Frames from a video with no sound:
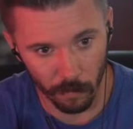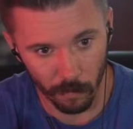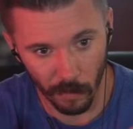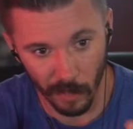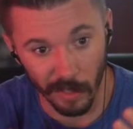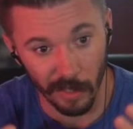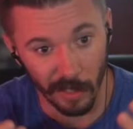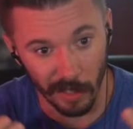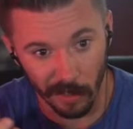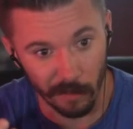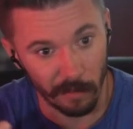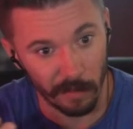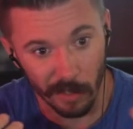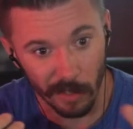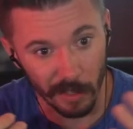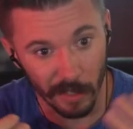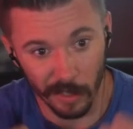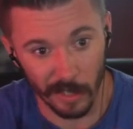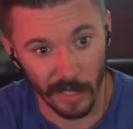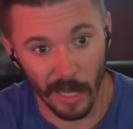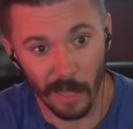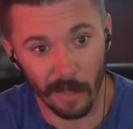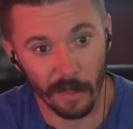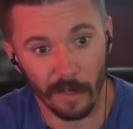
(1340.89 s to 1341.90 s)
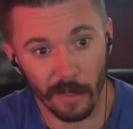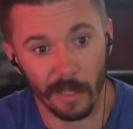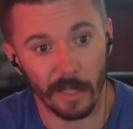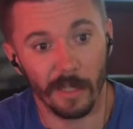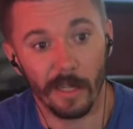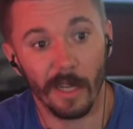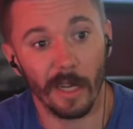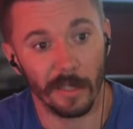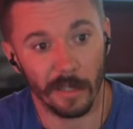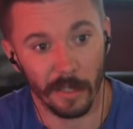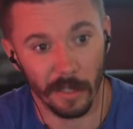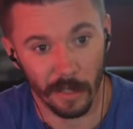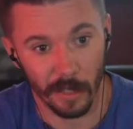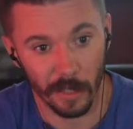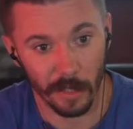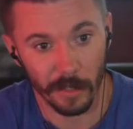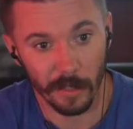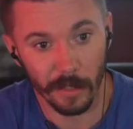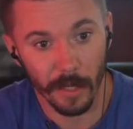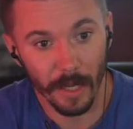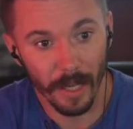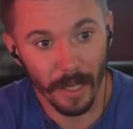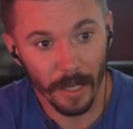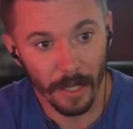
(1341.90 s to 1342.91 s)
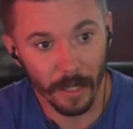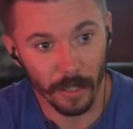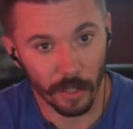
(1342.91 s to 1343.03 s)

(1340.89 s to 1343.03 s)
when Natalia conducted this,